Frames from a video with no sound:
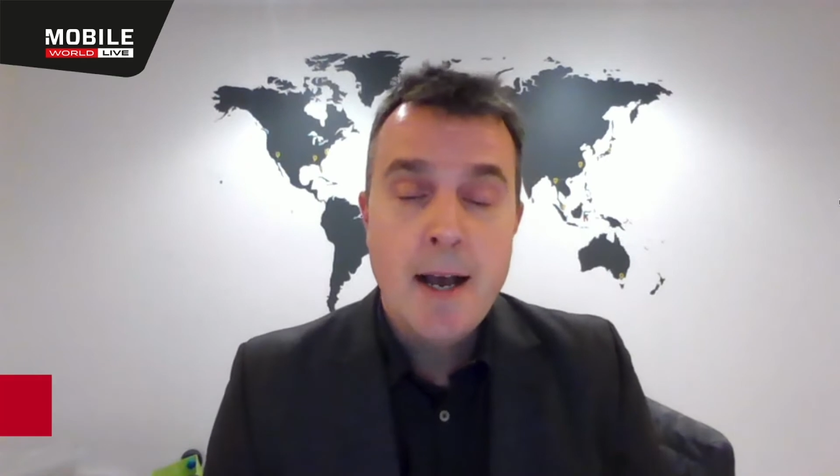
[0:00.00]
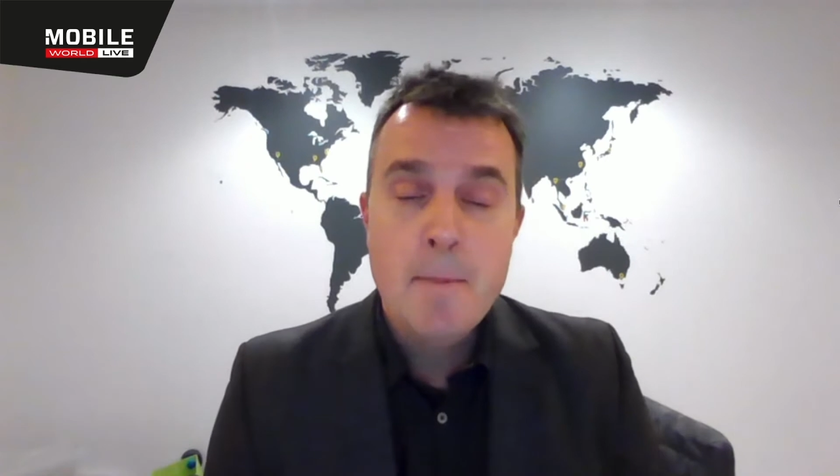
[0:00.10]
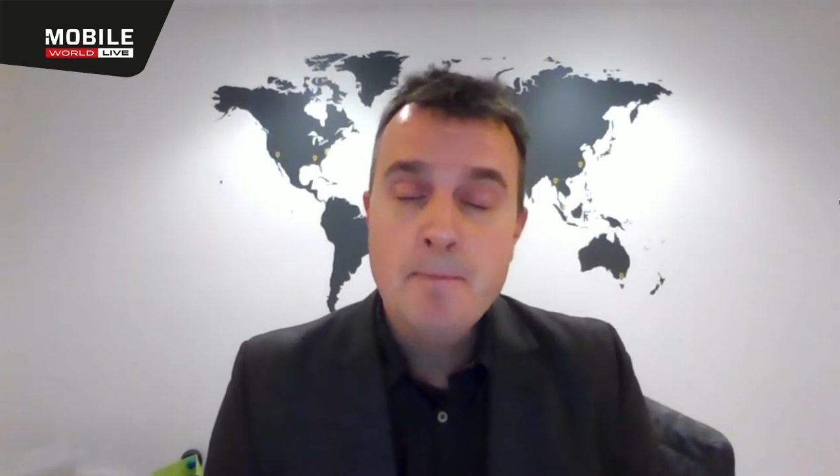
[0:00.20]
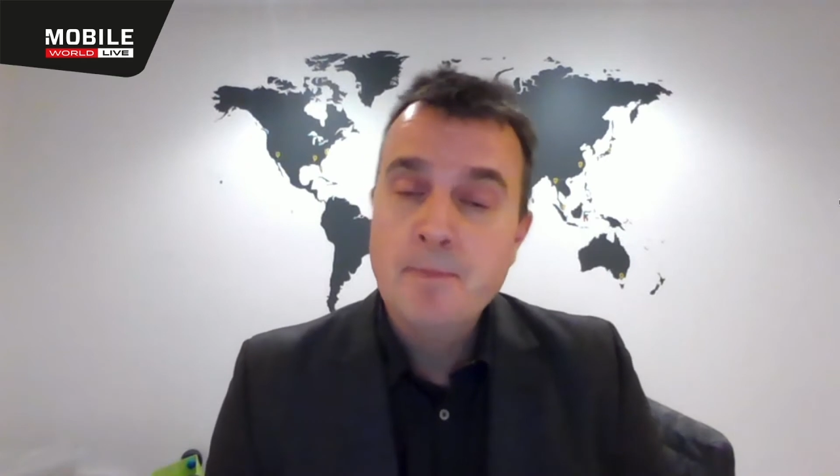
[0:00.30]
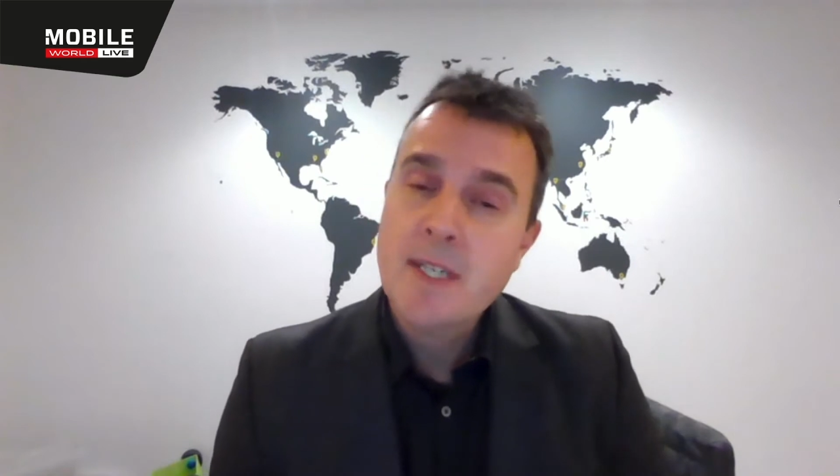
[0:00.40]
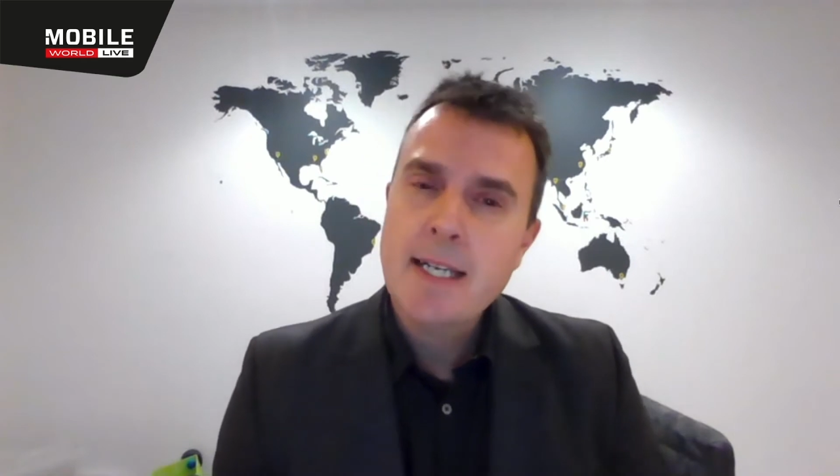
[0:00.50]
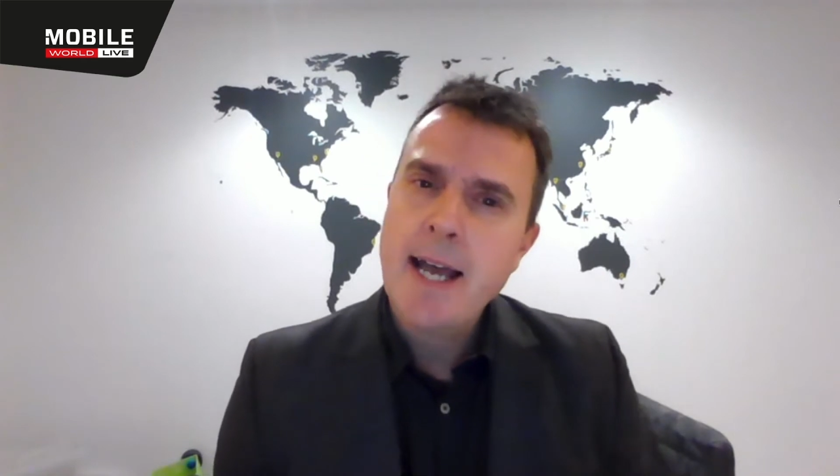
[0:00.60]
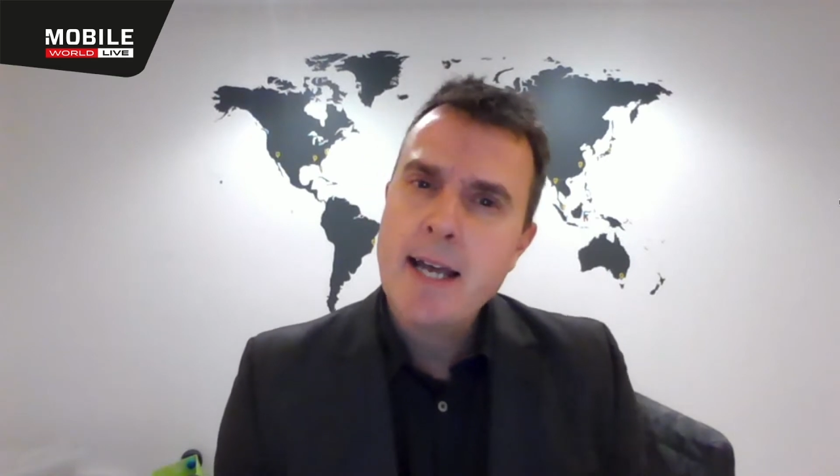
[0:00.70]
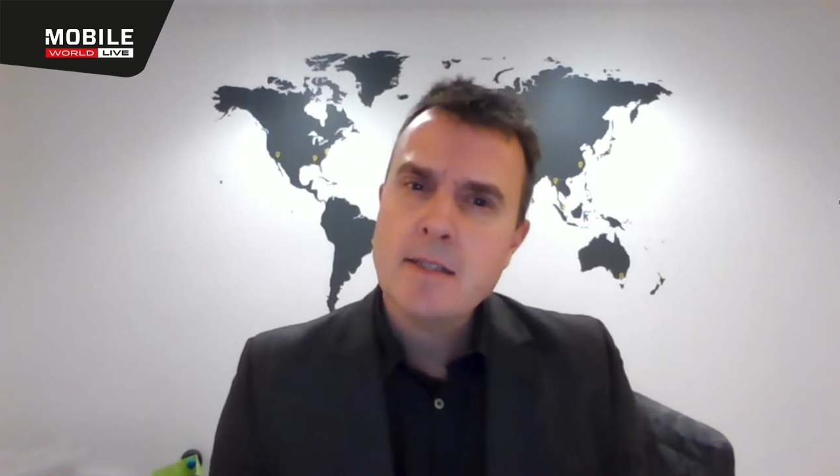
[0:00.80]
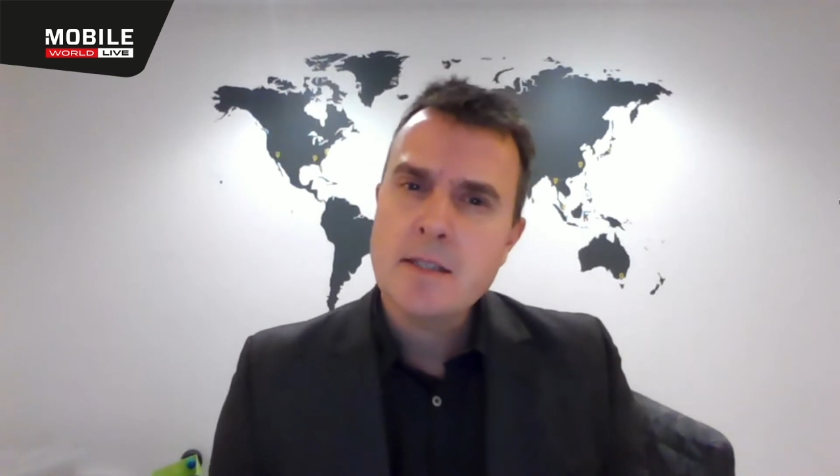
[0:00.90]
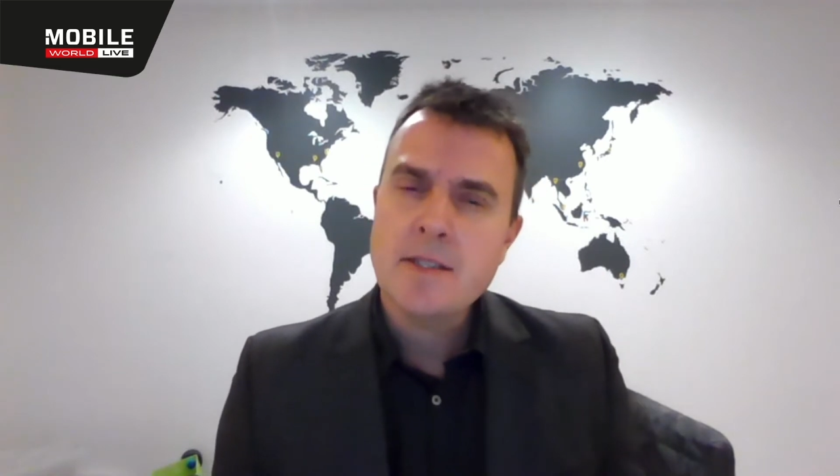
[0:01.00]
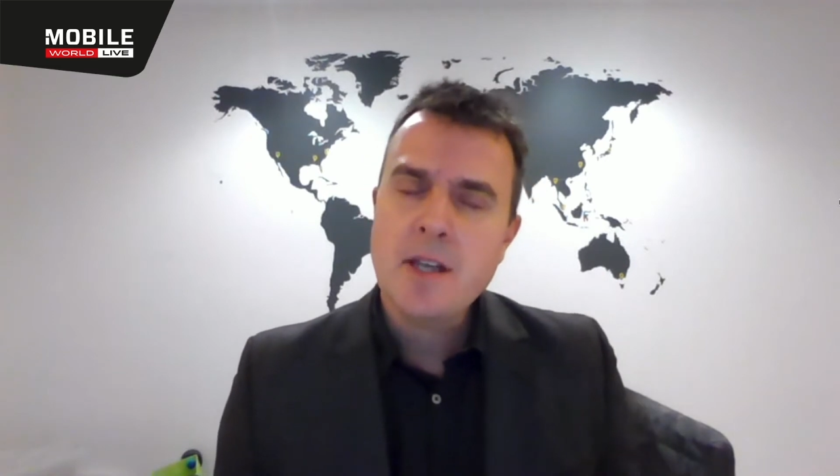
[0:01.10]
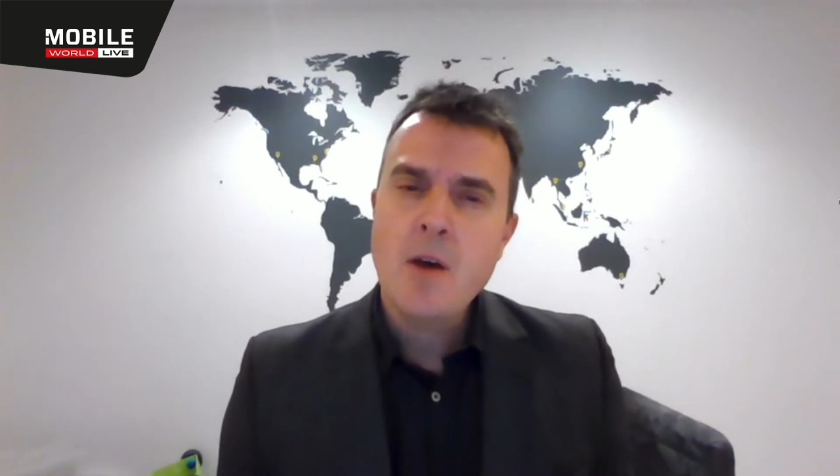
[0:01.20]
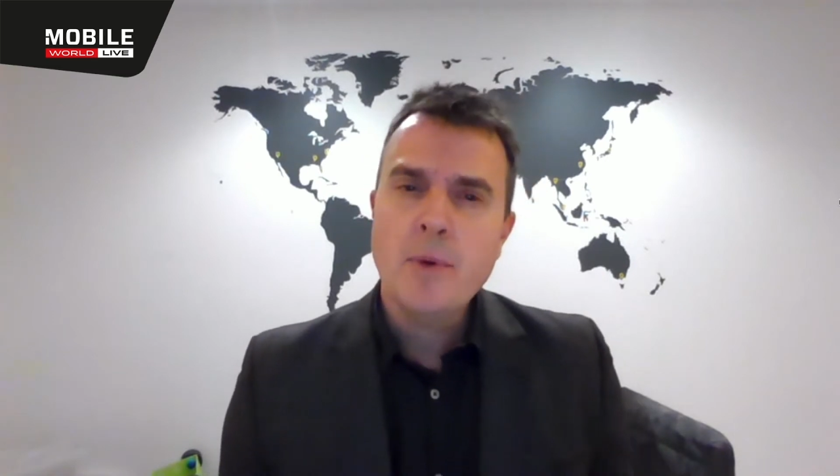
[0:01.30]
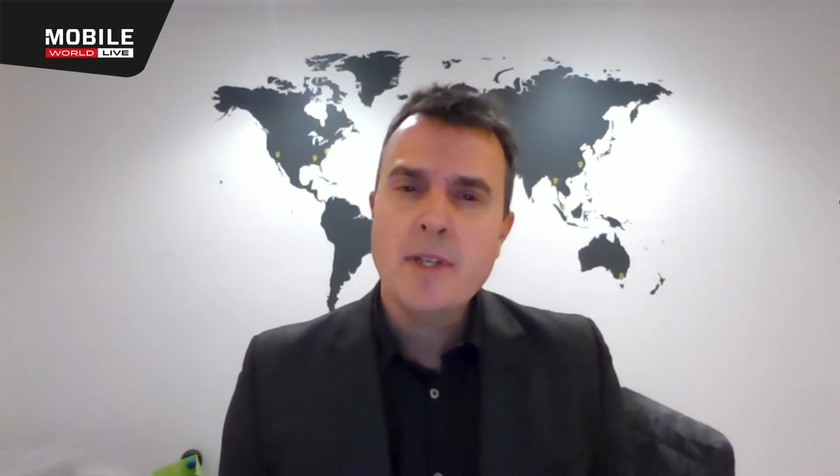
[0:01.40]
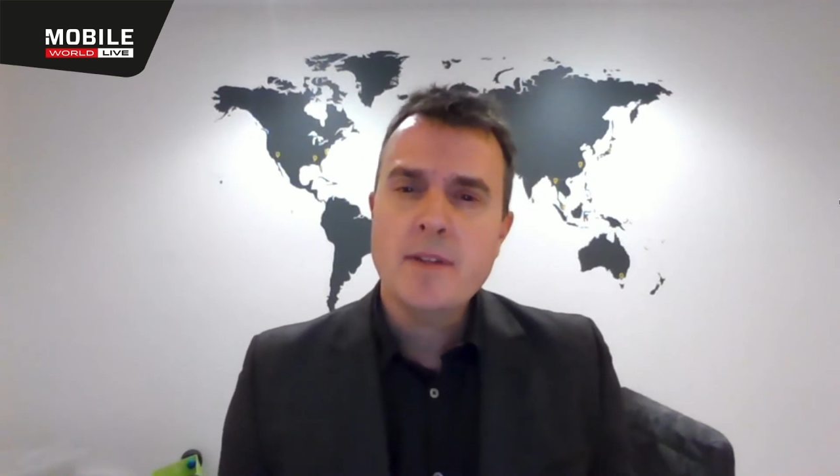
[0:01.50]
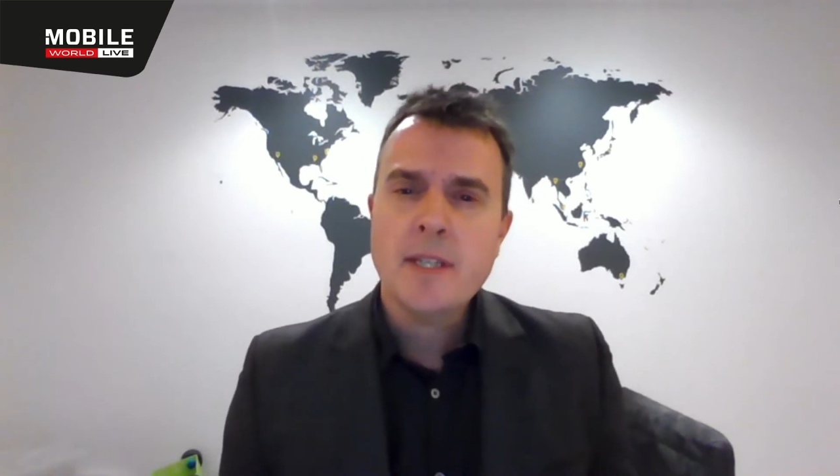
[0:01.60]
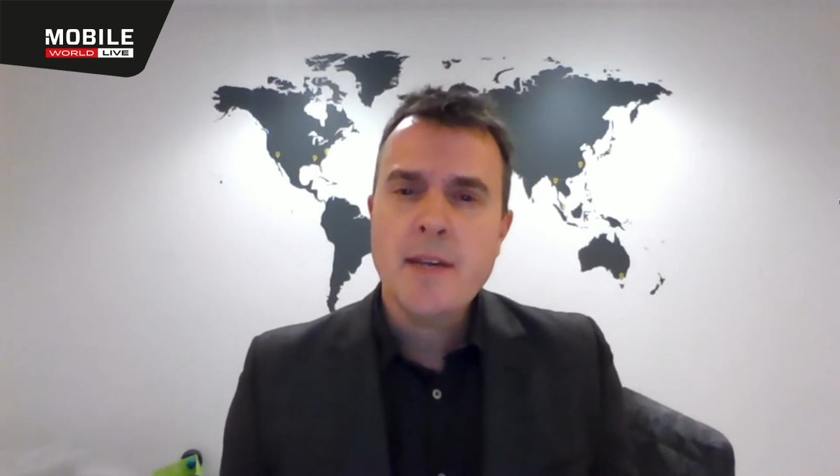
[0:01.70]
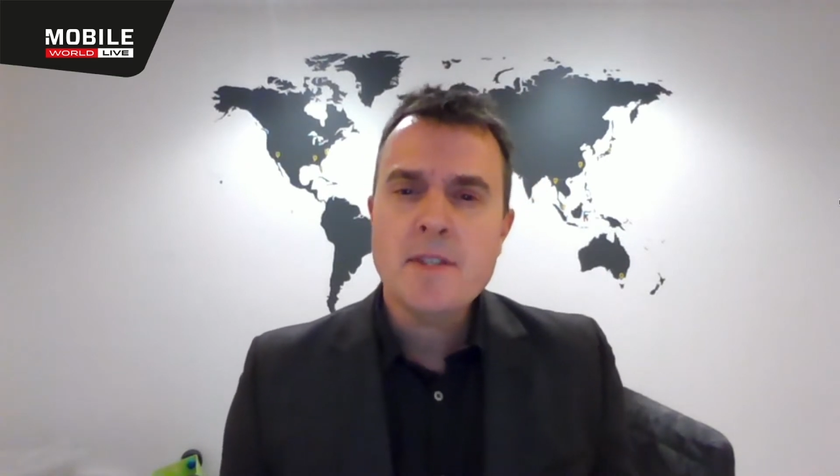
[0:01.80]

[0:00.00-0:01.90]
Gilad, to start with,